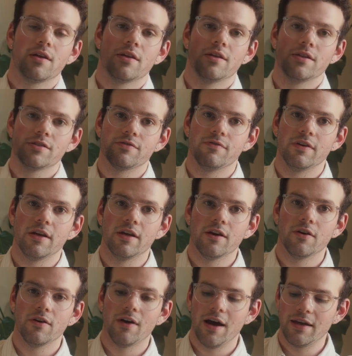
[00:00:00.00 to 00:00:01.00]
this
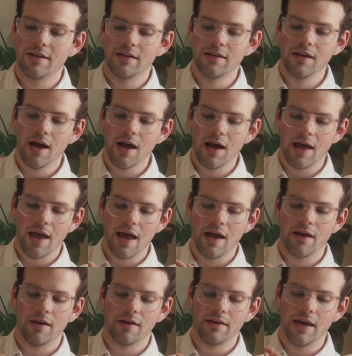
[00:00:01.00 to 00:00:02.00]
video, I did not
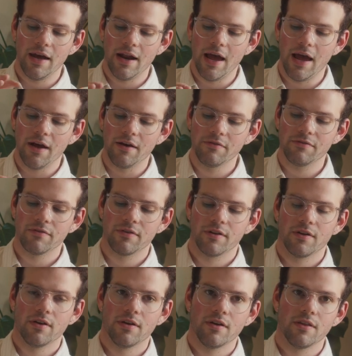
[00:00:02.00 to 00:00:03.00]
ha yet have
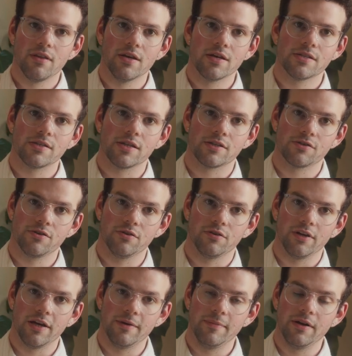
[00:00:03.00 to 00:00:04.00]
this
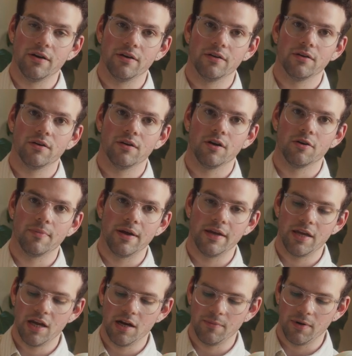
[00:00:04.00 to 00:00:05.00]
external light meter on my
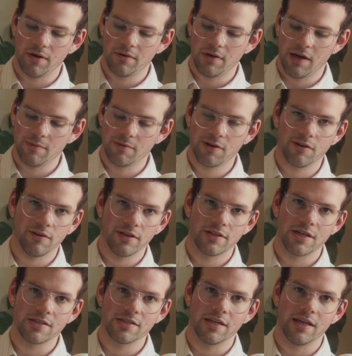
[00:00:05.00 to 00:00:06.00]
camera. I'm currently
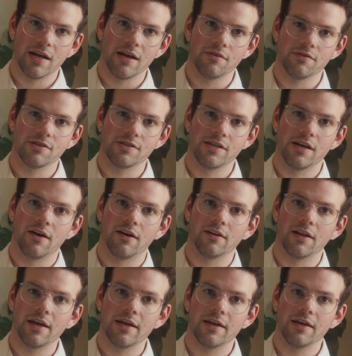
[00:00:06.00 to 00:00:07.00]
testing it out to see how I
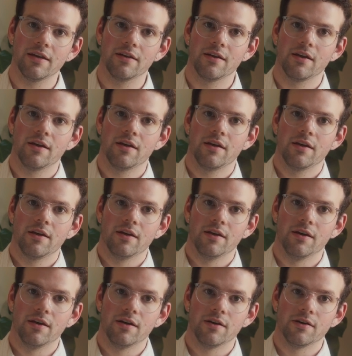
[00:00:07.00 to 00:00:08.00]
like it,
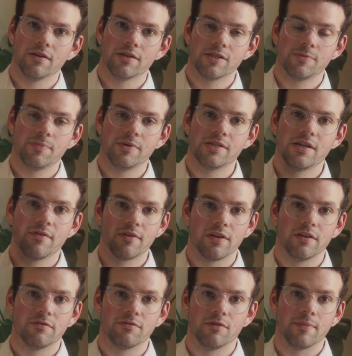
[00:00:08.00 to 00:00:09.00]
uh,
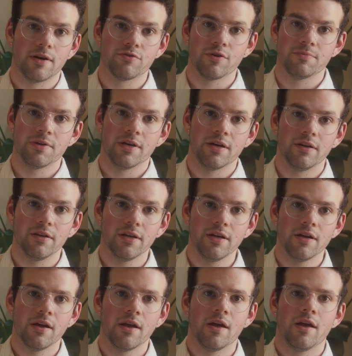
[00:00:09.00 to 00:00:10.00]
specifically for my trip to Italy,